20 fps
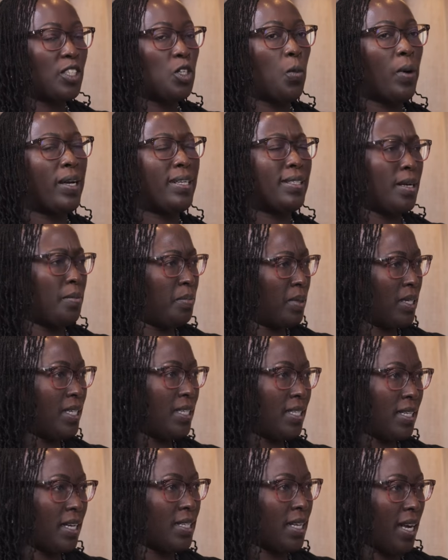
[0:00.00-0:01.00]
and so when
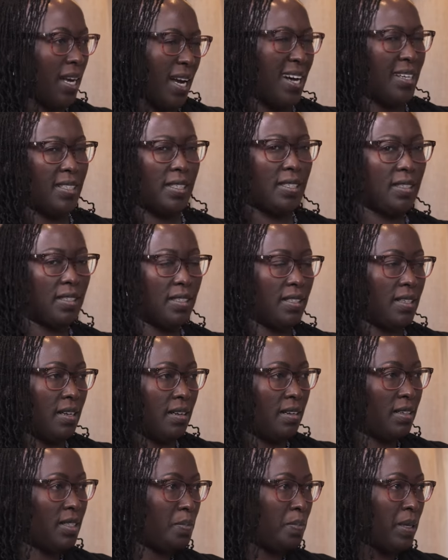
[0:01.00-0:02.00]
somebody says i can't
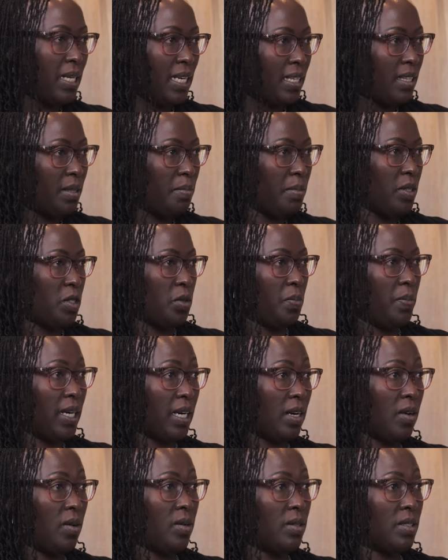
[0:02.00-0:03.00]
it's beneath me to
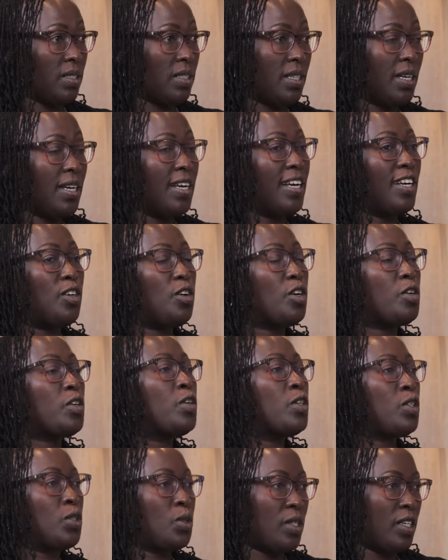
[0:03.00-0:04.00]
make calls
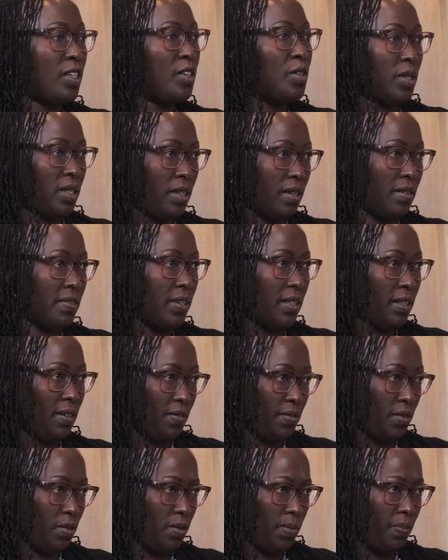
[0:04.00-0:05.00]
you're shooting yourself in
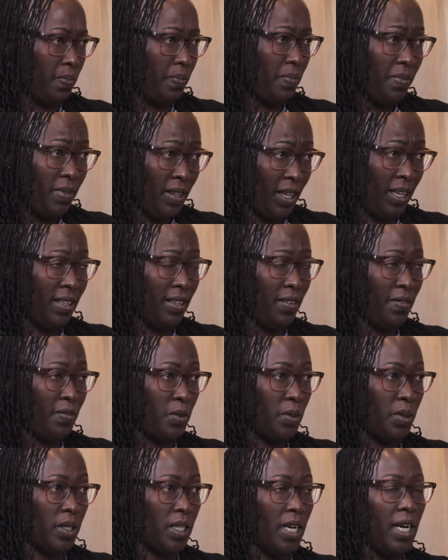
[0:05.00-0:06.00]
the in the
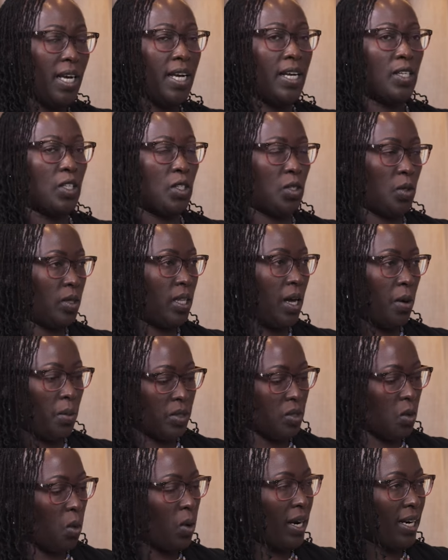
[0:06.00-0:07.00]
food. Mm. So there
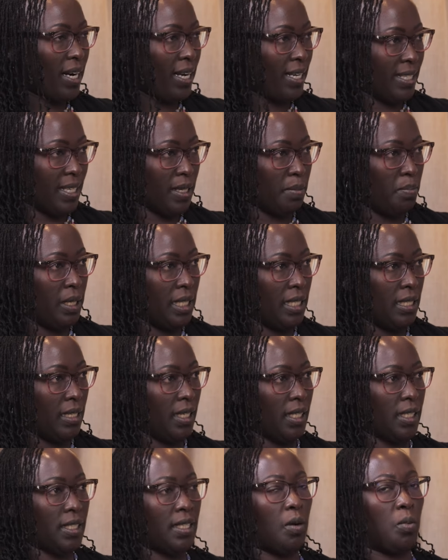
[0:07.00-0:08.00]
was organizing
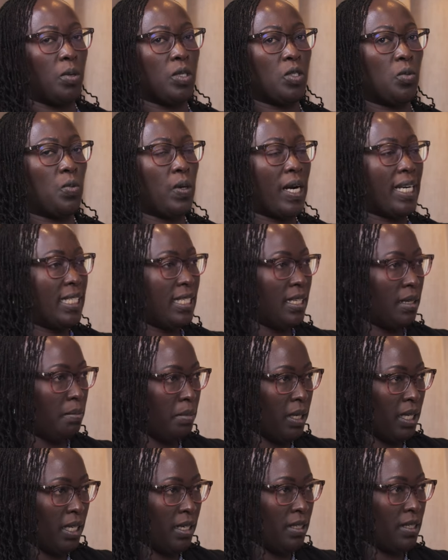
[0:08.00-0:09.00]
meetings, there was mm.
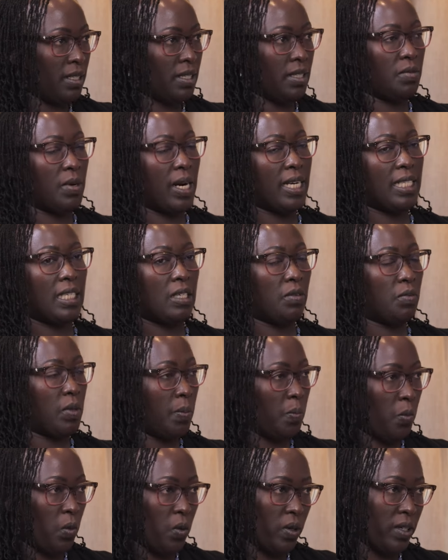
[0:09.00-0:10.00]
writing minutes, mm. writing
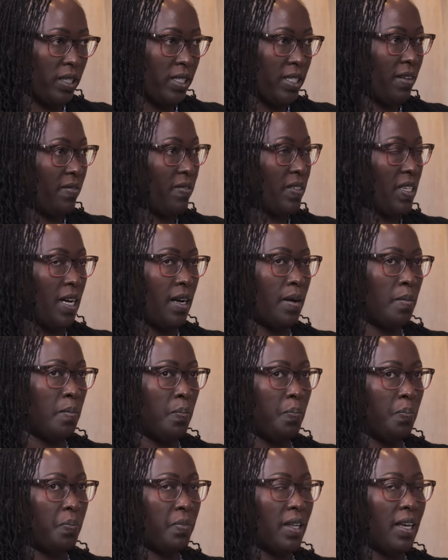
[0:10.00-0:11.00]
reports after
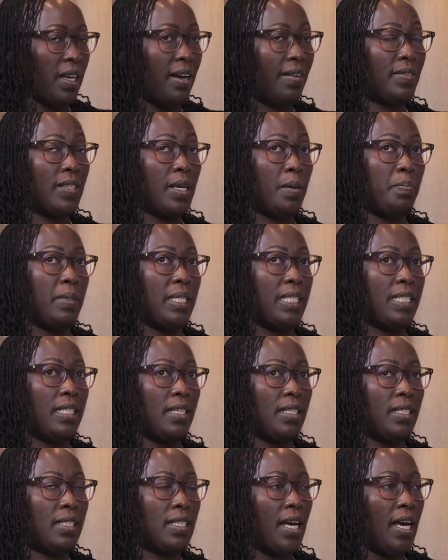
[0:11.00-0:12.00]
mm-hmm after
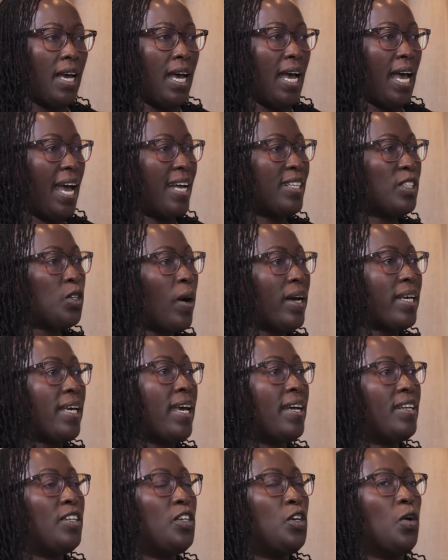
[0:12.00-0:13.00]
meetings. Mm. And so
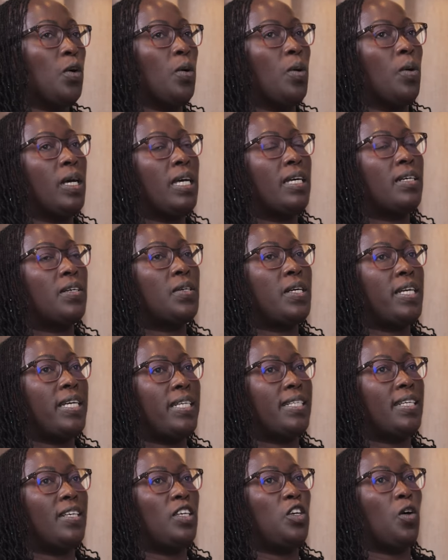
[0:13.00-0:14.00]
again, you're
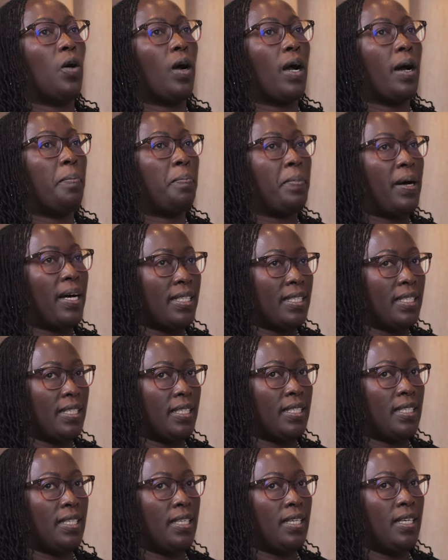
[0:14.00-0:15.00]
increasing your
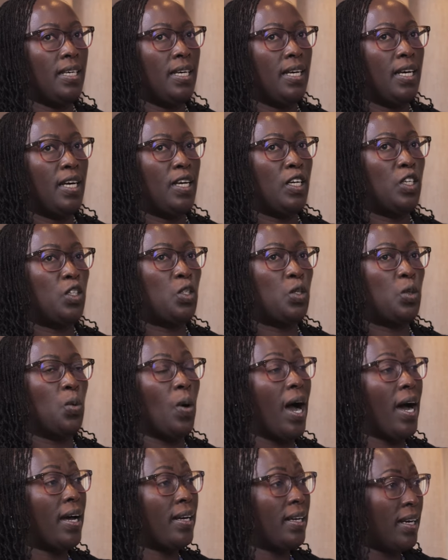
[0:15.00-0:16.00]
capacity mm.
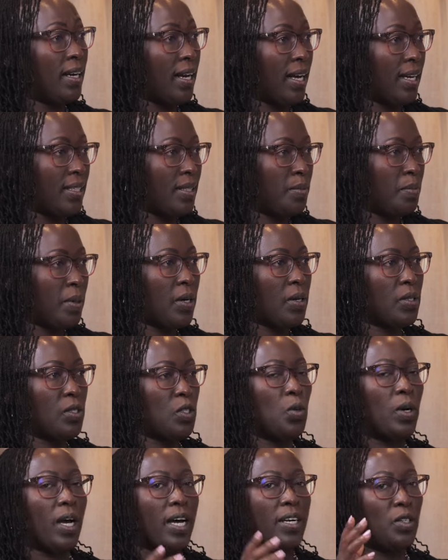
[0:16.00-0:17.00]
to analyze
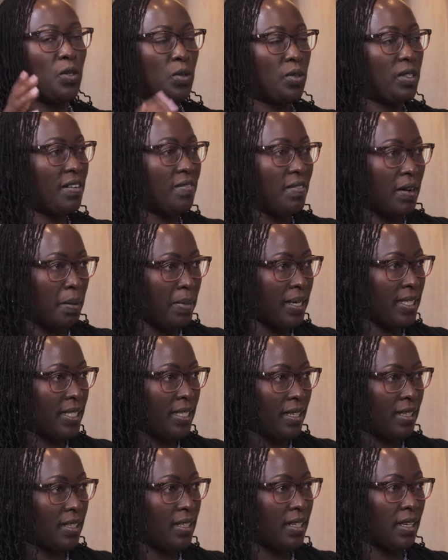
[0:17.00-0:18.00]
because you mm. can do the
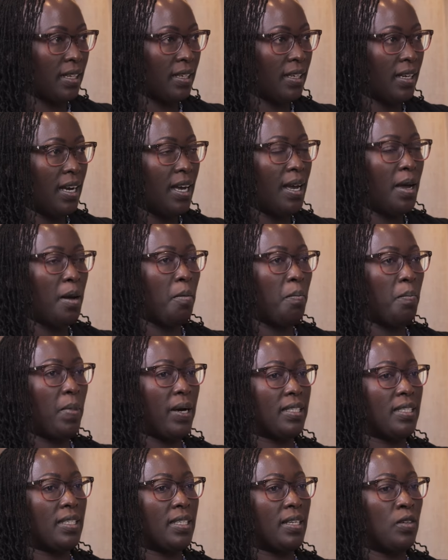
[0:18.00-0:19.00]
verbatim thing, mm.
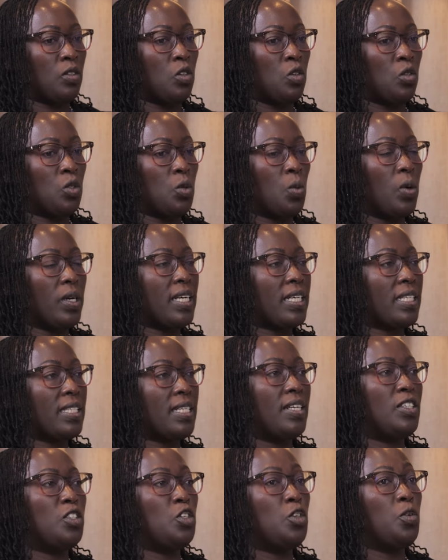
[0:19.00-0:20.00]
but to what
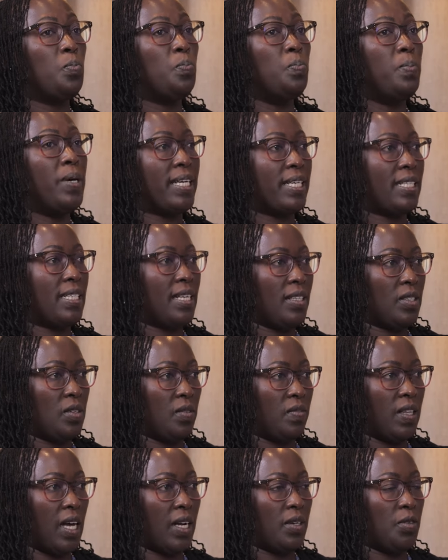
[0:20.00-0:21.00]
extent do you make sense
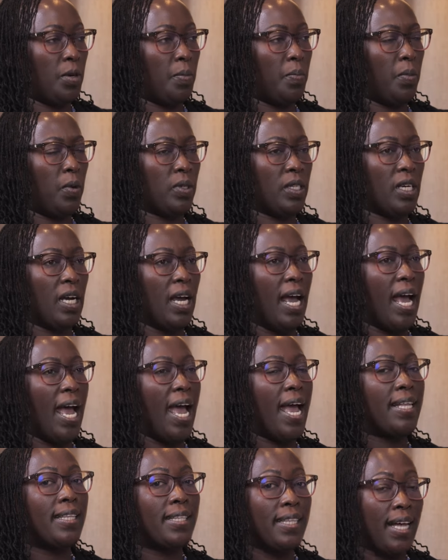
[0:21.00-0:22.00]
of that report?
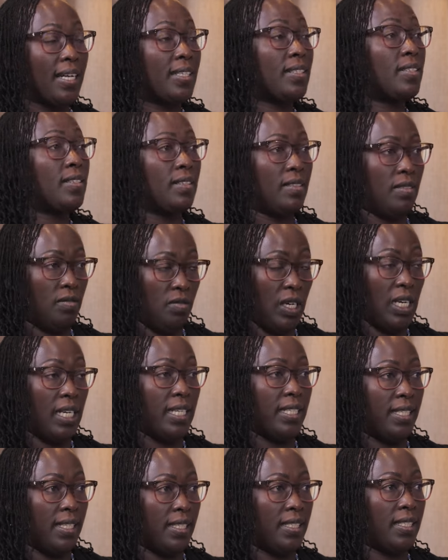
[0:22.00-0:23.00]
Mm. And that
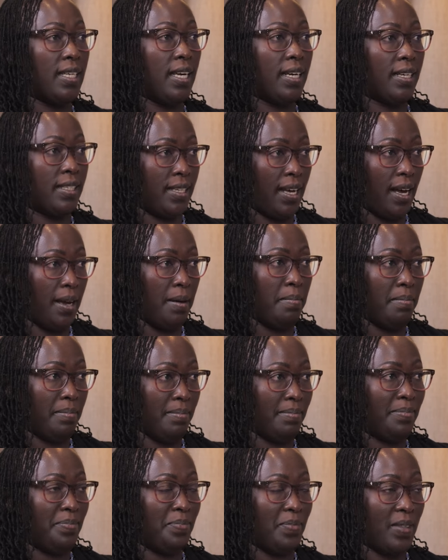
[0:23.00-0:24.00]
really did take time.
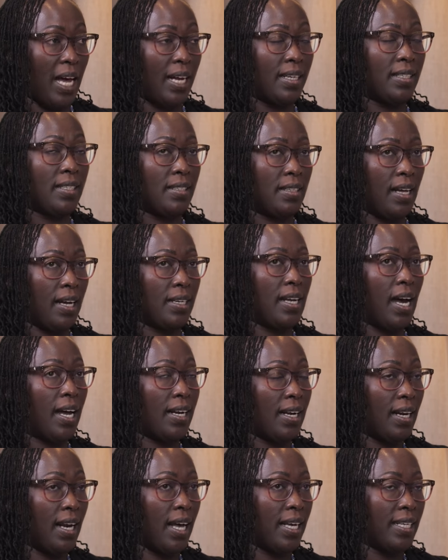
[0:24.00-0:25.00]
Mm. That that
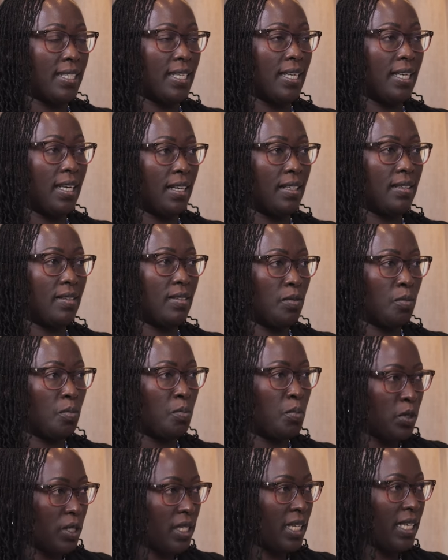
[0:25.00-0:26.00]
analyzing and
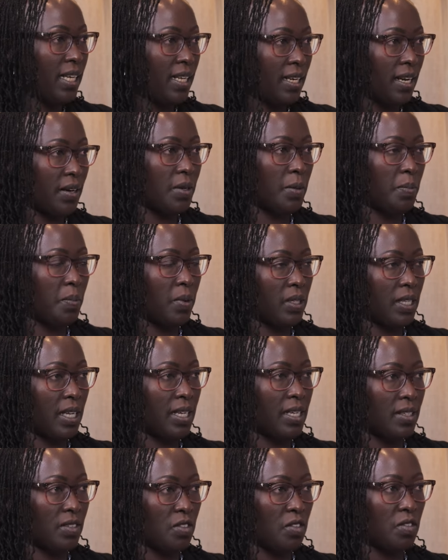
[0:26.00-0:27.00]
putting in a report
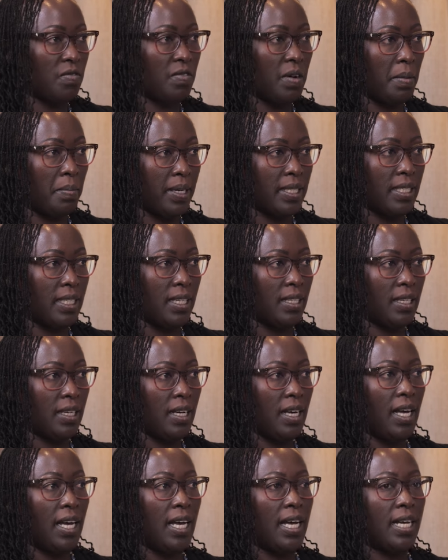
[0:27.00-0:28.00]
that is not
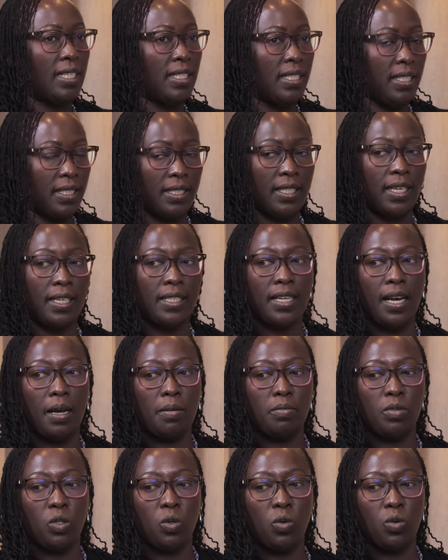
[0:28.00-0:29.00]
verbatim did take
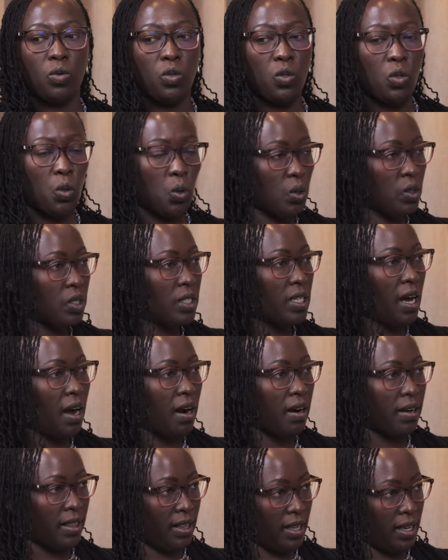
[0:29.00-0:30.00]
time. So those
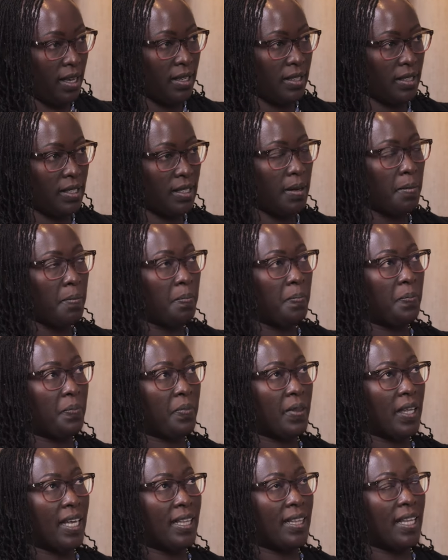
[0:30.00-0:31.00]
are things
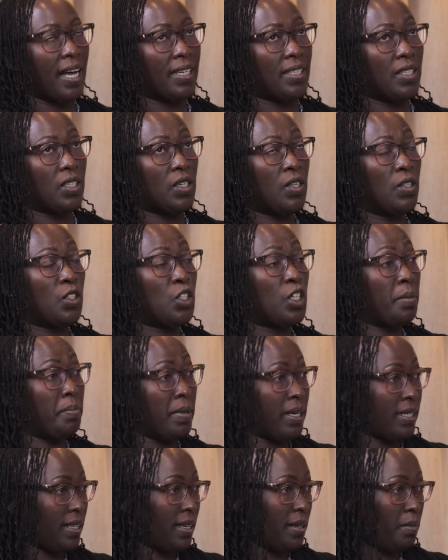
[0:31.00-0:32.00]
that she
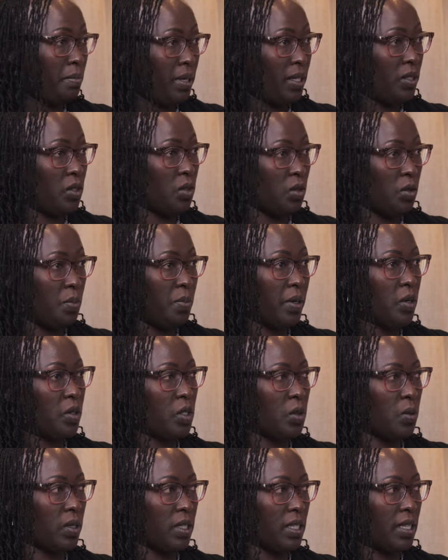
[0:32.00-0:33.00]
mentored me to do
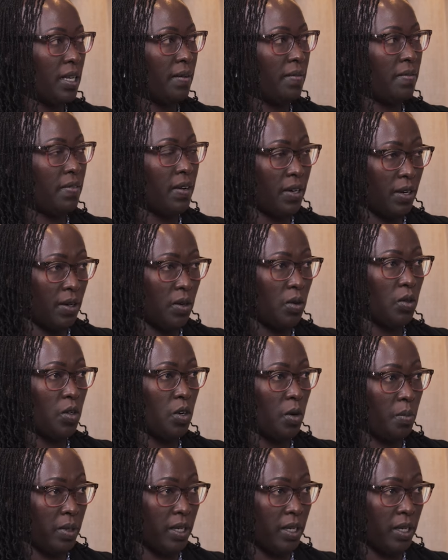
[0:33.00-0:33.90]
because she was a very good